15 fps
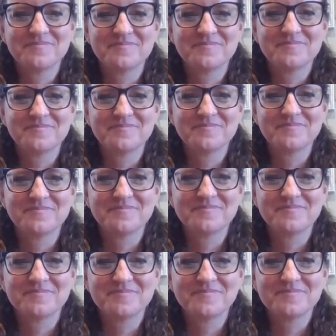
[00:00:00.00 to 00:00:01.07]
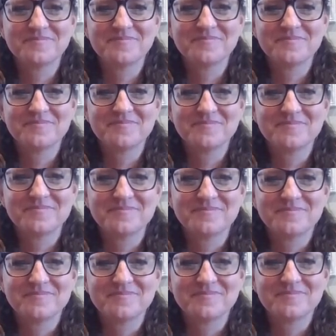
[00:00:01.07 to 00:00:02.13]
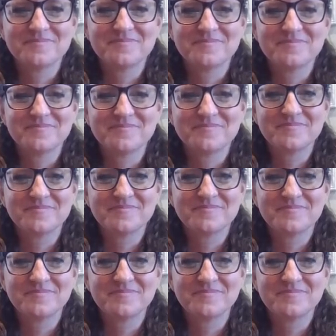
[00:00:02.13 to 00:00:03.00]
The person shown says nothing.